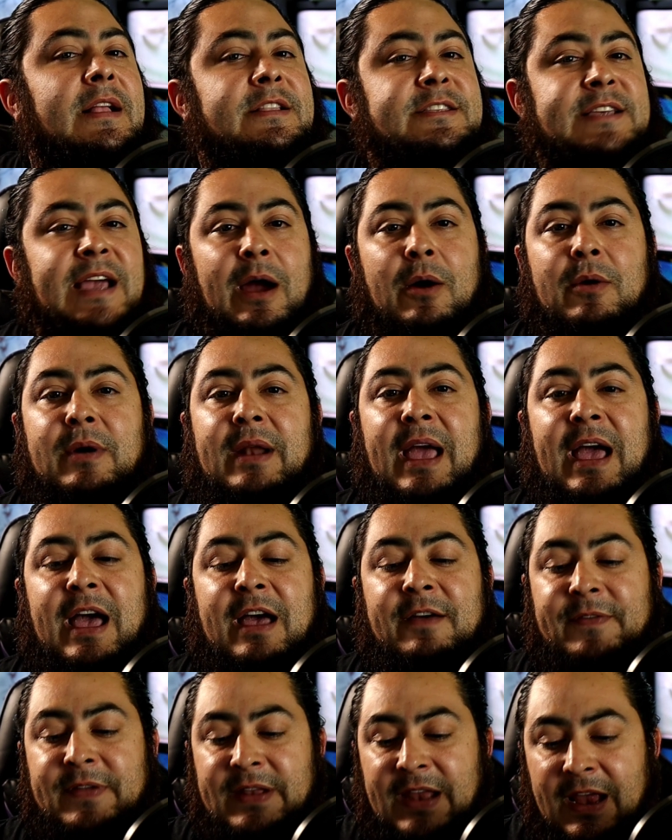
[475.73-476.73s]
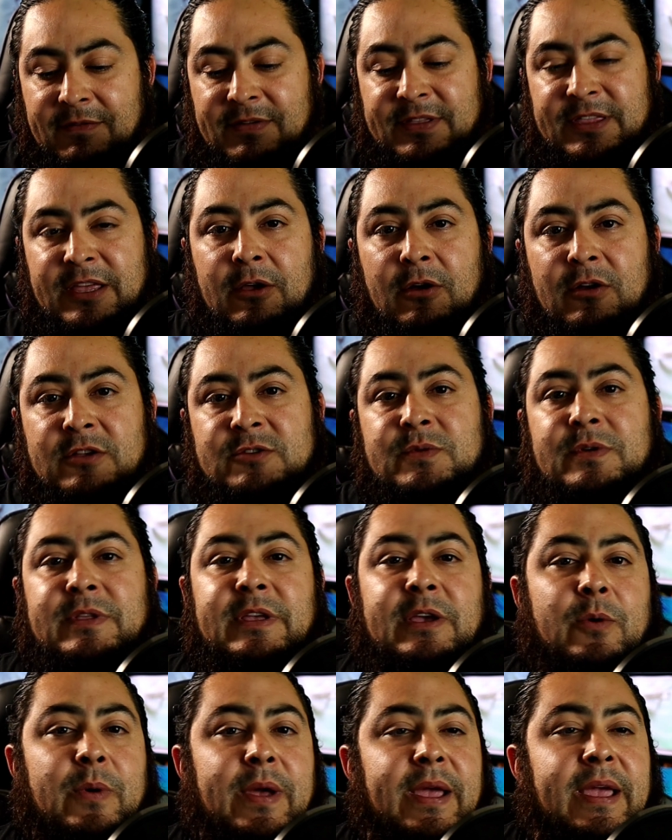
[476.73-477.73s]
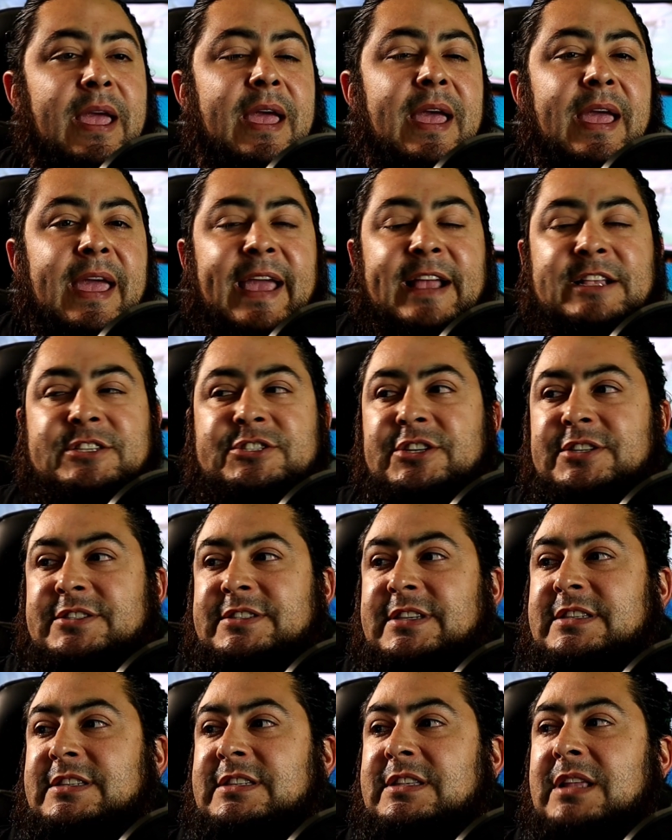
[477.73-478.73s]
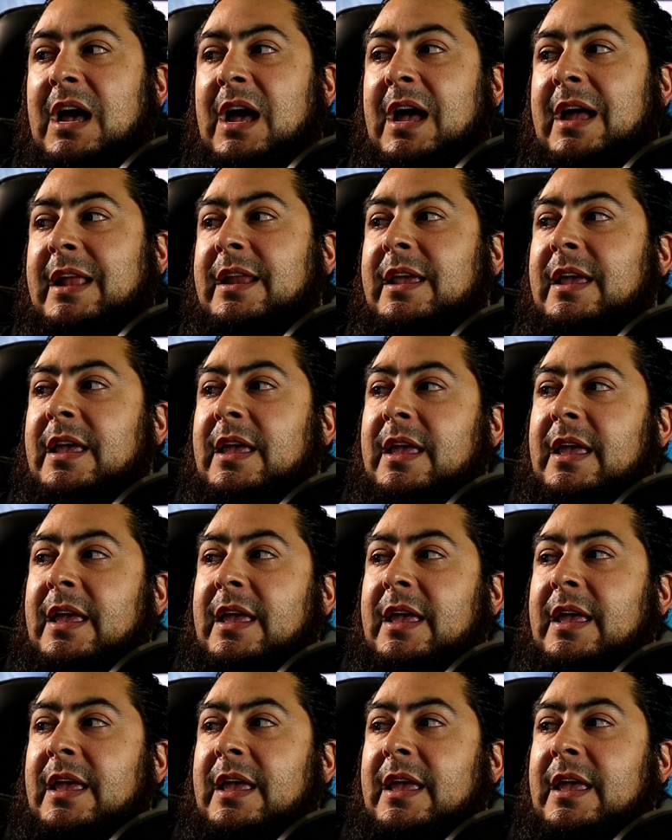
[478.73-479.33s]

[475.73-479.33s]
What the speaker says: It's an hour and a half, and everything goes really quick. It's not